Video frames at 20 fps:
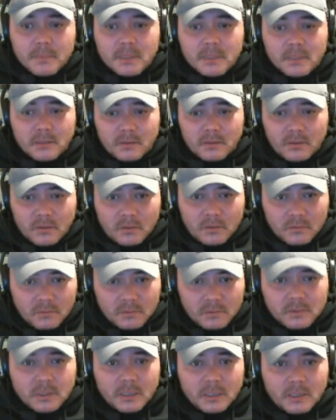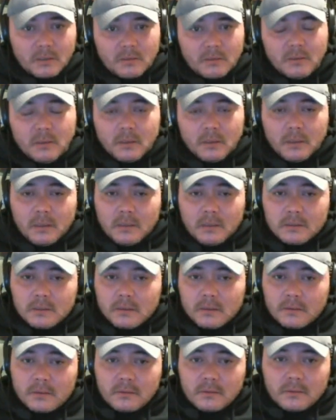ABS type of material,
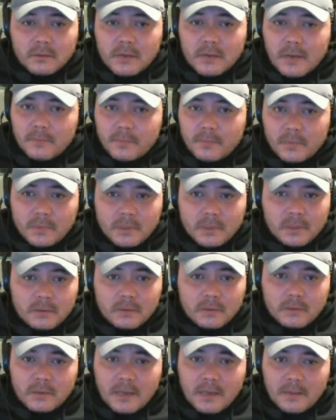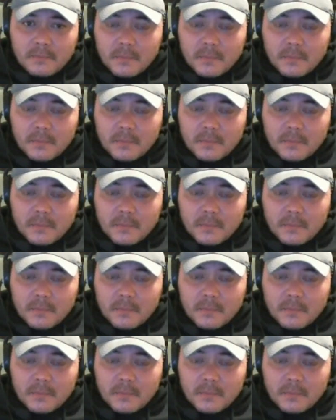so they're not